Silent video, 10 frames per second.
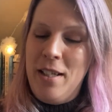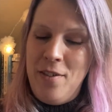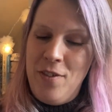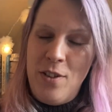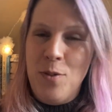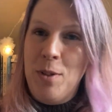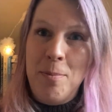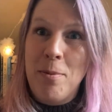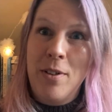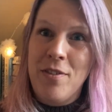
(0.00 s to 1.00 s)
if it's a
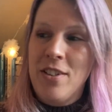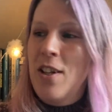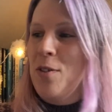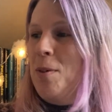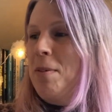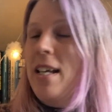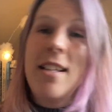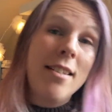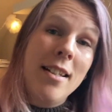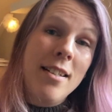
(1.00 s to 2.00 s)
whip or if it's not a whip,
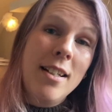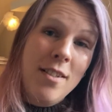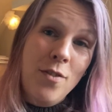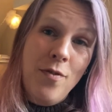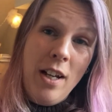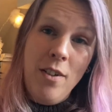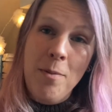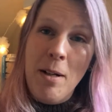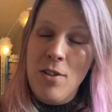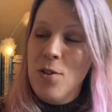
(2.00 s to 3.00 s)
is very
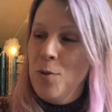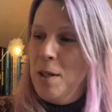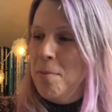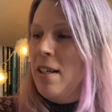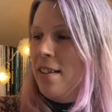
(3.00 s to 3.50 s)
much a whip.